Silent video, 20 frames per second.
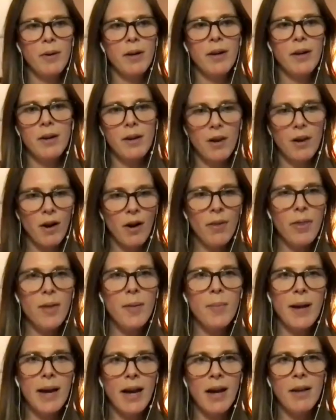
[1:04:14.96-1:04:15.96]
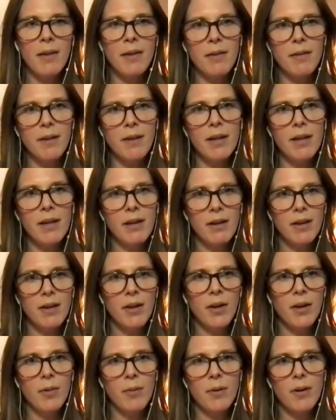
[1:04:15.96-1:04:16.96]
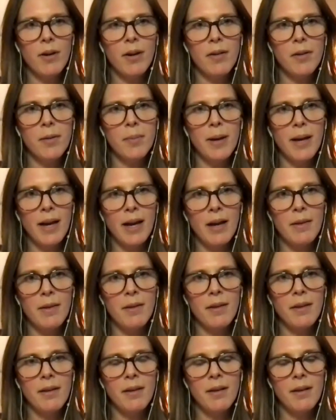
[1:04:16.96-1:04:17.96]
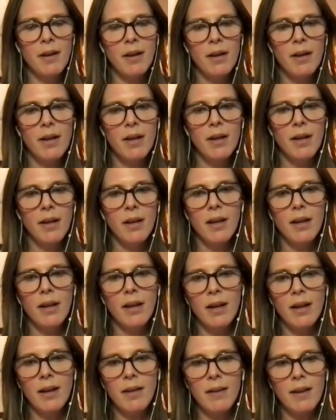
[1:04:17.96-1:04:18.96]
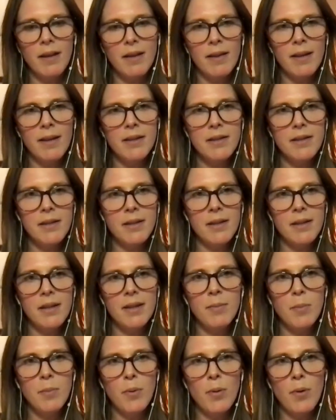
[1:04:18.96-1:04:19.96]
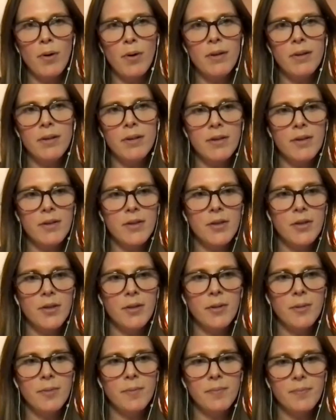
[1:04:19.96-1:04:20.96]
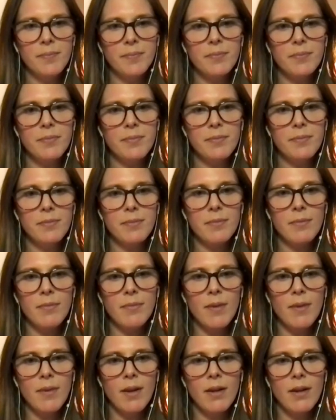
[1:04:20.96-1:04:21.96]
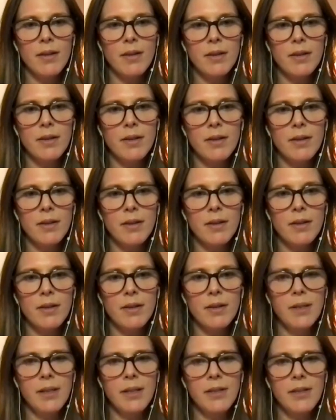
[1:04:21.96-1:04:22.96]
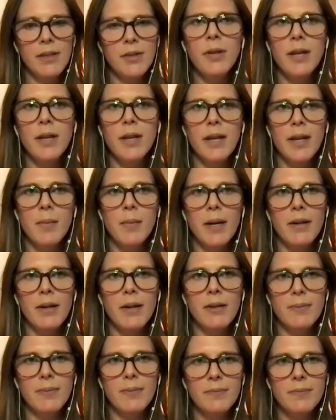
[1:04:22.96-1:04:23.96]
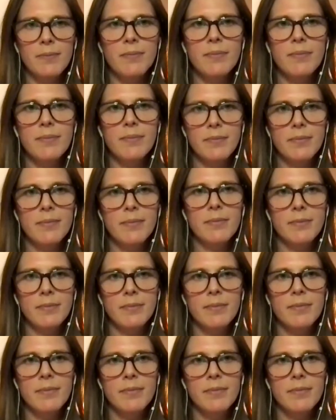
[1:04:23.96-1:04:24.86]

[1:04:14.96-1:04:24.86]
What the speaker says: we're on the path of it. We're on the path, and I think that's important to really tune in about.